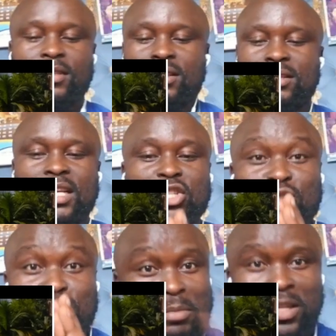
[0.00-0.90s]
He's
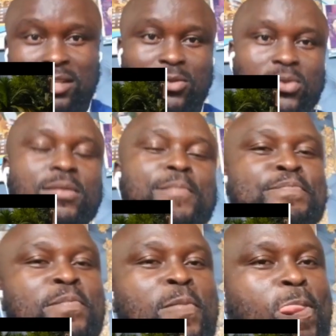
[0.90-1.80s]
extremely good.
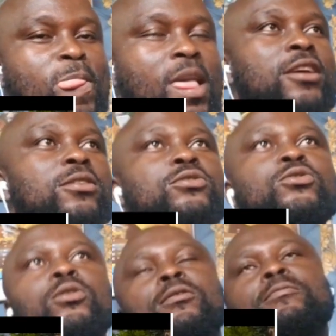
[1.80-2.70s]
You know,
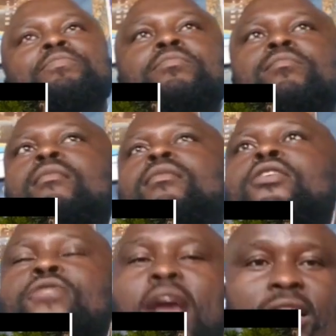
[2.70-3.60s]
so
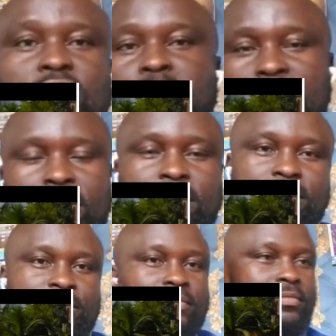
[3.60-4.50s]
if you ask me,
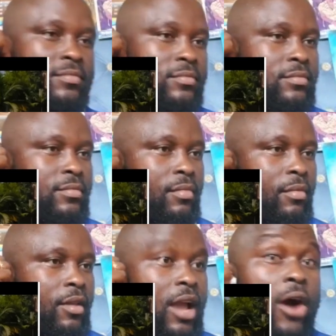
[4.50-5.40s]

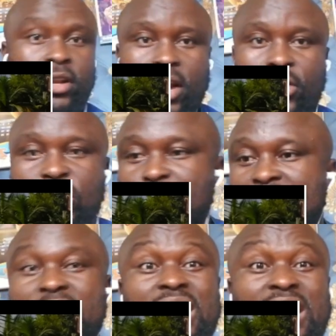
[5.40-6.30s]
Cal Denero is
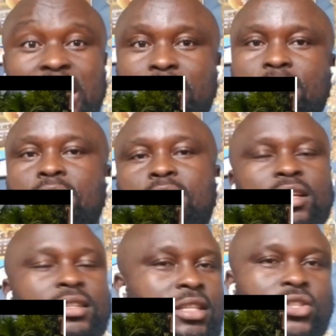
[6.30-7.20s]
making the lead
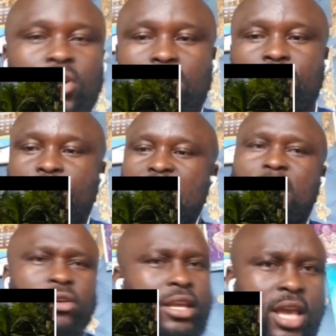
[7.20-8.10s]
in this song. Forget
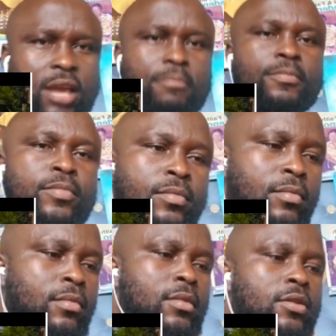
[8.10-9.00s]
about the game.
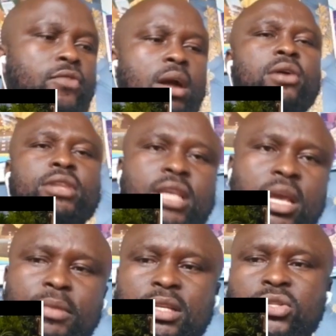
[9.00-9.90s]
Forget about the
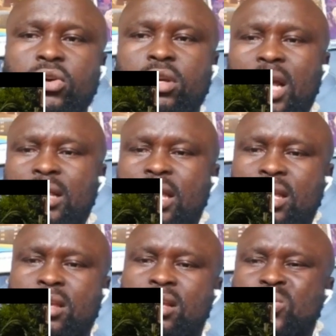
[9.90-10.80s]
game in this song. I
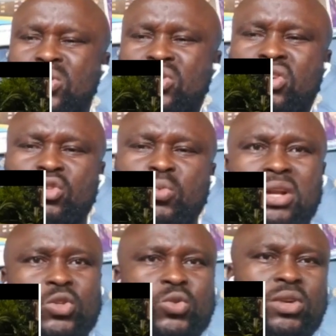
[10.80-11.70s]
think it was just
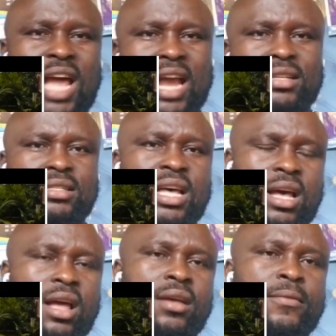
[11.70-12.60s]
one or two lines
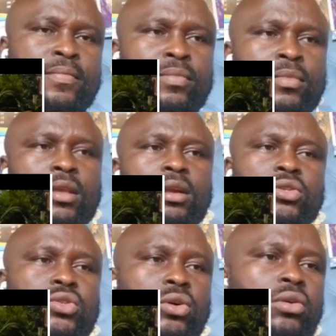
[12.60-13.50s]
there. You know,
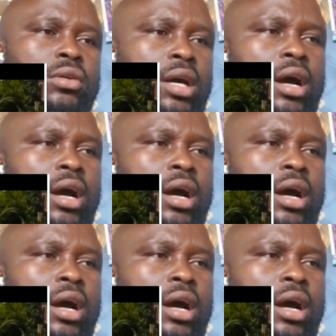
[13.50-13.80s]
so